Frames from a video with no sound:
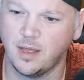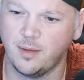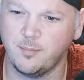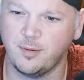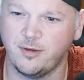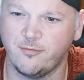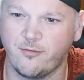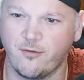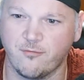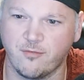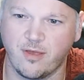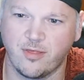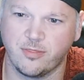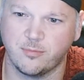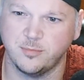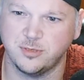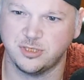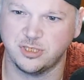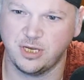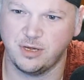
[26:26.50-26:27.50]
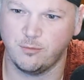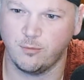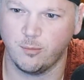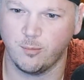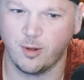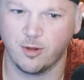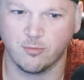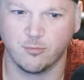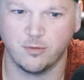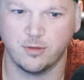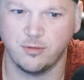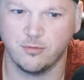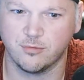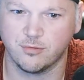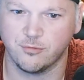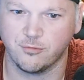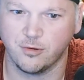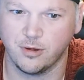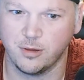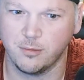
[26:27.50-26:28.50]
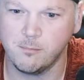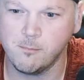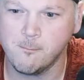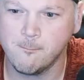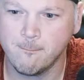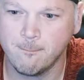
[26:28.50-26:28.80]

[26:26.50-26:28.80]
I mean, if I've got the machine, we might as well use it, right?